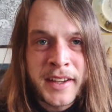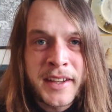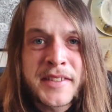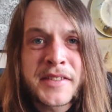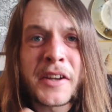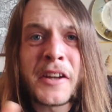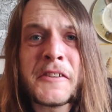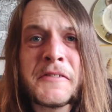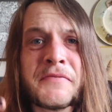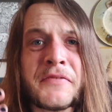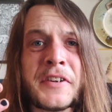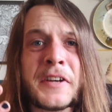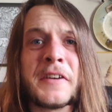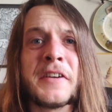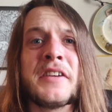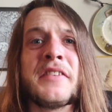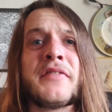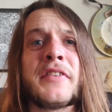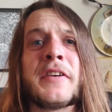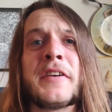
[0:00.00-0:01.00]
It's all
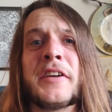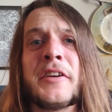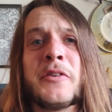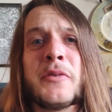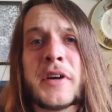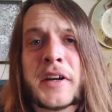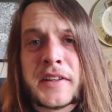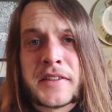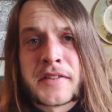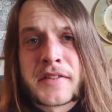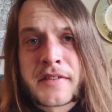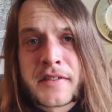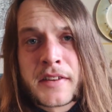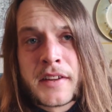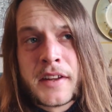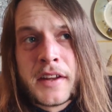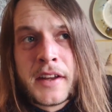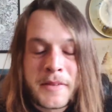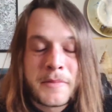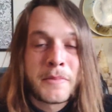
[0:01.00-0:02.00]
very, very nuanced.
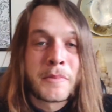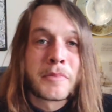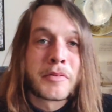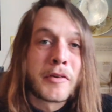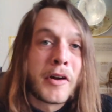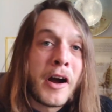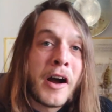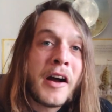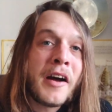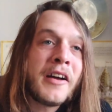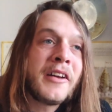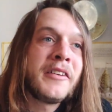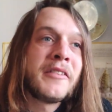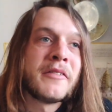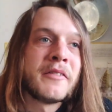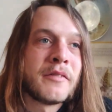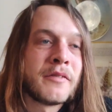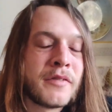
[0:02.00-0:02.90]
In broad,